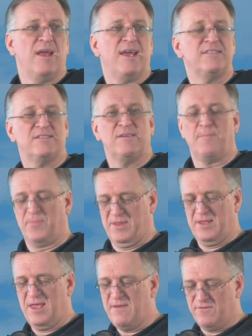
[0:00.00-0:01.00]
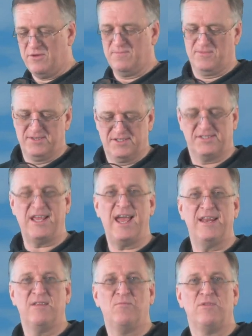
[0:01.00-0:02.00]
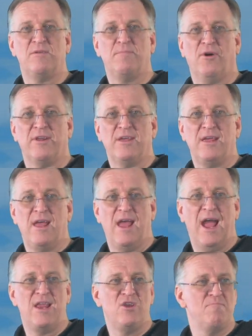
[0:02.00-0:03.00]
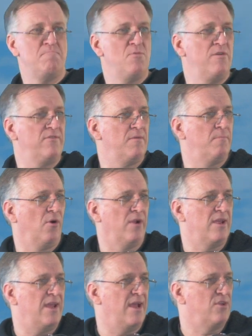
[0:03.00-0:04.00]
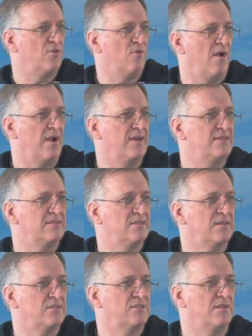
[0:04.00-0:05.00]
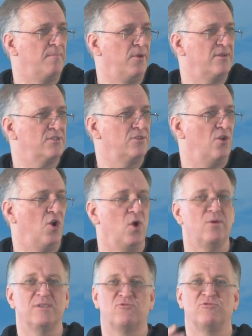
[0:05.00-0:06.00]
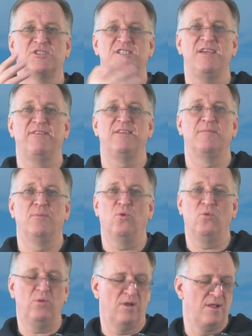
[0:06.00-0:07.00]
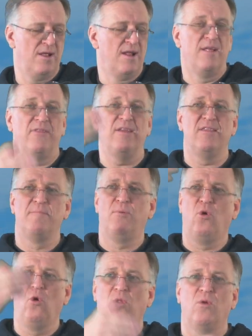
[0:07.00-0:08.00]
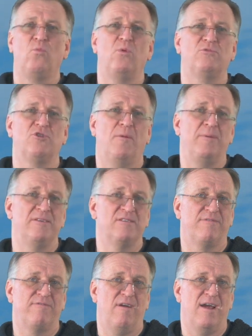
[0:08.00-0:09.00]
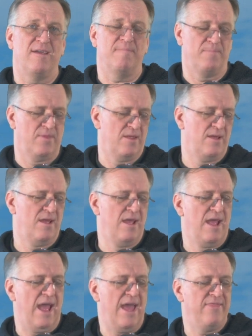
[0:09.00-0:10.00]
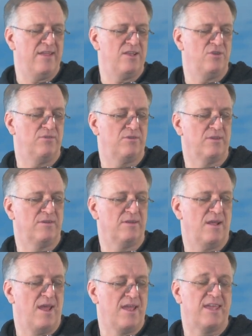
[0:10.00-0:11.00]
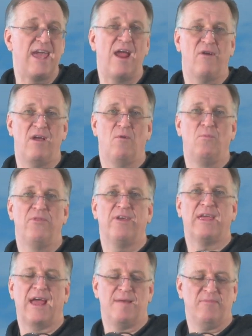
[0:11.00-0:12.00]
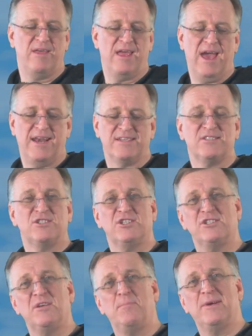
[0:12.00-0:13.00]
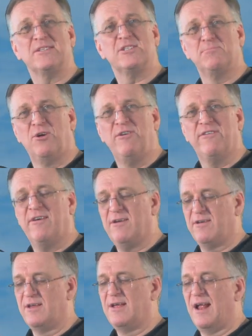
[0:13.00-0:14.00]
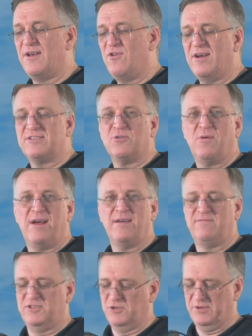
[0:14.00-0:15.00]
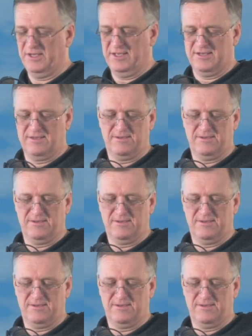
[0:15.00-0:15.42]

is if you stand in with your body and you move your body and your eyes to the person who is receiving the ball, then the ball will drop into frame and then you can carry on with the game there, and it's just a bit smoother, nicer way of doing it.